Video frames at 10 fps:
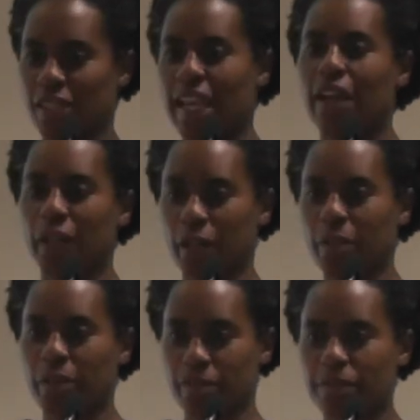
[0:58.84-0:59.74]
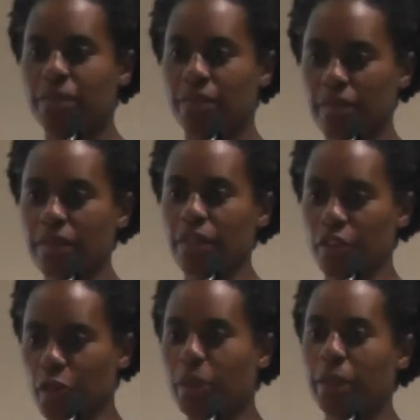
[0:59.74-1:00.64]
in outcomes
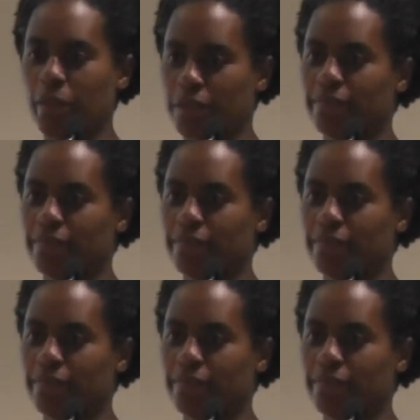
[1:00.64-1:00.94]
for people